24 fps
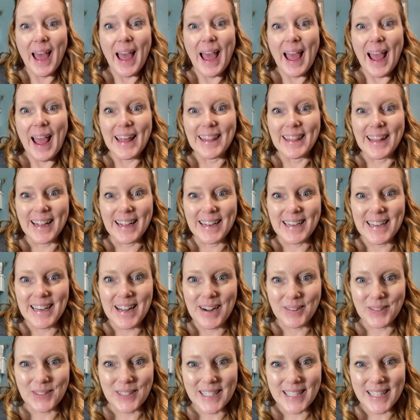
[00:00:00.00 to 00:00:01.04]
And they
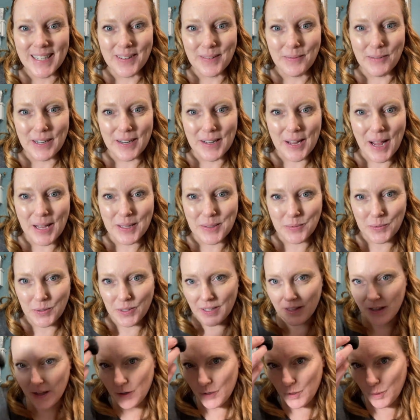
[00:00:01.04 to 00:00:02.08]
announced what as one of
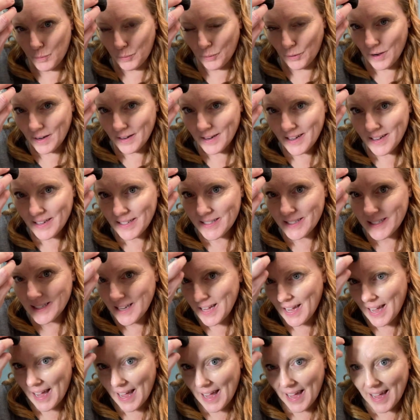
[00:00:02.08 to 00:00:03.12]
the new products,
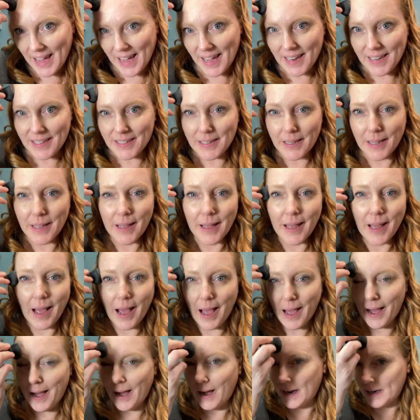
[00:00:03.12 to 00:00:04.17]
and
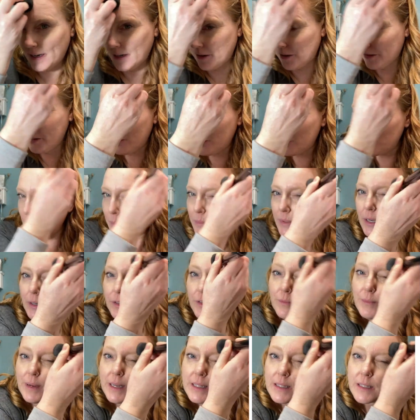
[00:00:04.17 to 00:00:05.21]
I nearly jumped out of
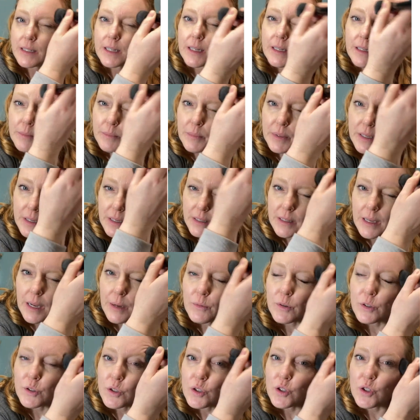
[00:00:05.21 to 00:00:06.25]
my seat because I
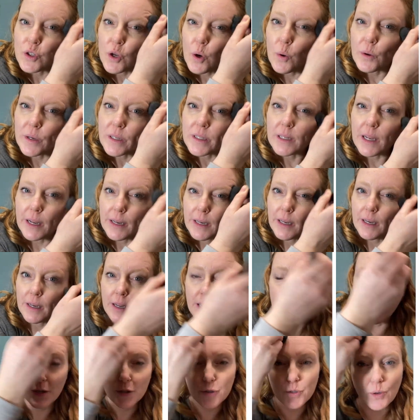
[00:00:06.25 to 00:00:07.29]
was so excited.
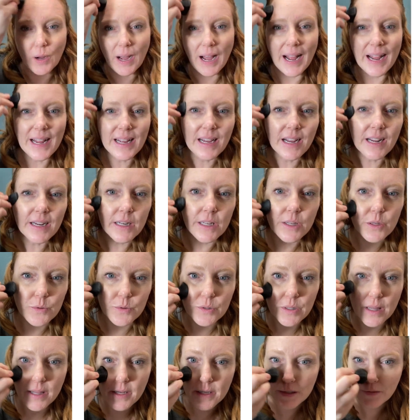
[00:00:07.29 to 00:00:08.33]
So I kind of use
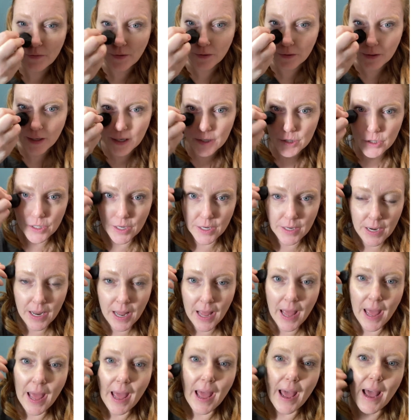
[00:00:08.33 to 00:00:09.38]
this foundation
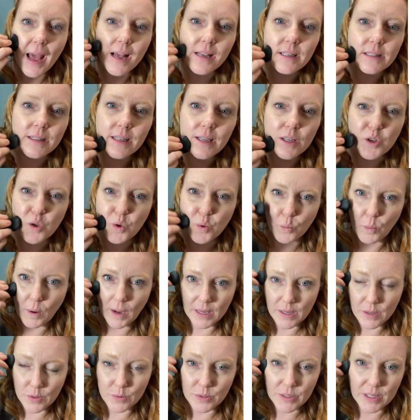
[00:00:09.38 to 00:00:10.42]
as like you might
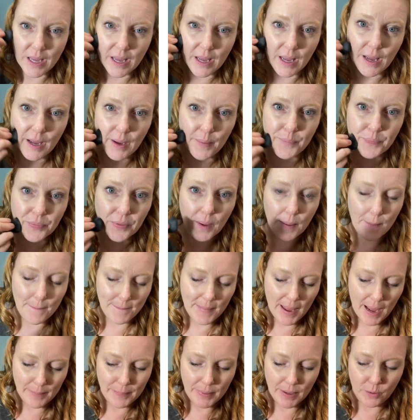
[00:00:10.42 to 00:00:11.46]
use a
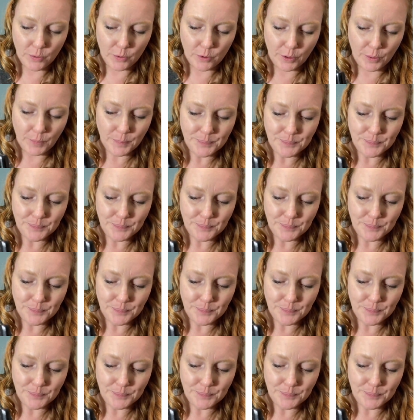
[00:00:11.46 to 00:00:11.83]
matte powder.